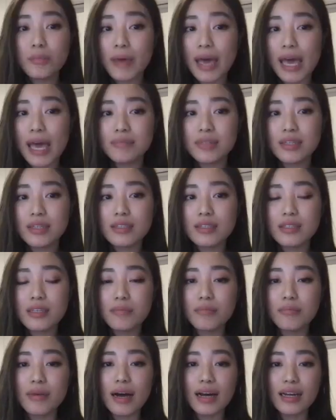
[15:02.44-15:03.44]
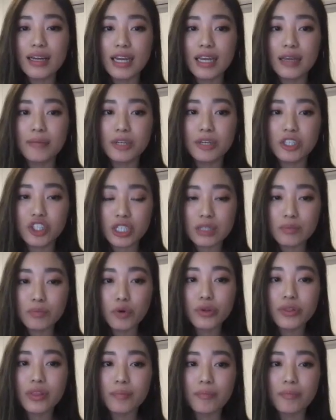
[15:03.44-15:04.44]
Pam does the marketing, but she's
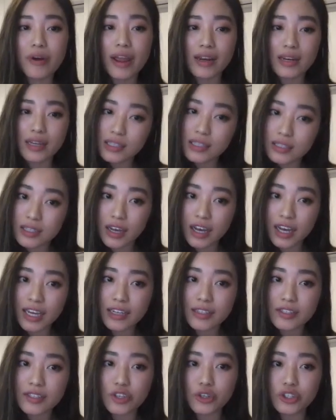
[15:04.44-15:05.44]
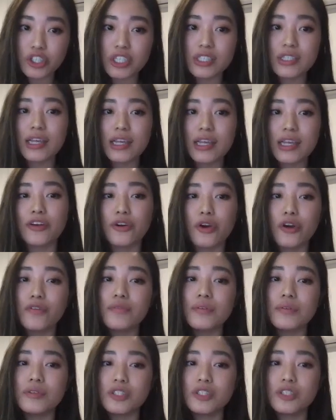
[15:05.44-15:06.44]
more on the branding side. So she's like
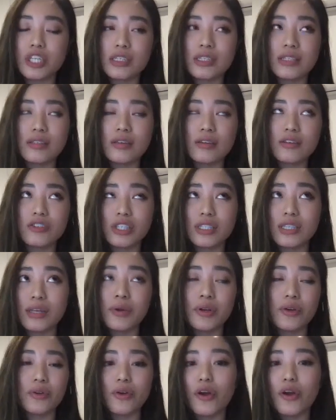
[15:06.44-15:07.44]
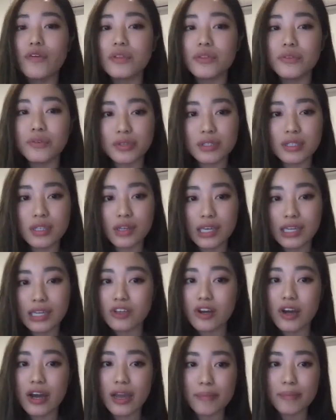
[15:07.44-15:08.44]
she's someone who overlooks the
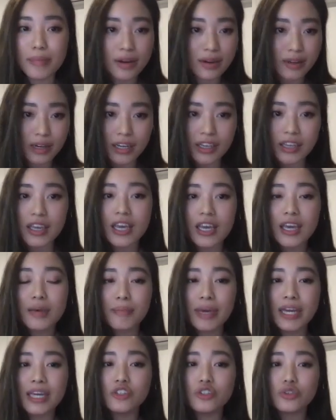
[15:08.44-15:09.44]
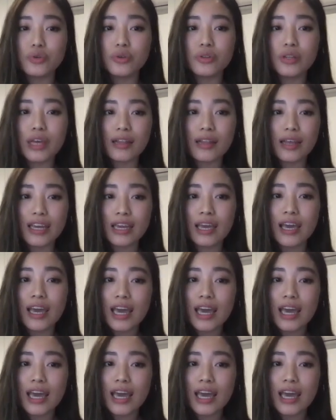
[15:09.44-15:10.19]
entire marketing, making sure that like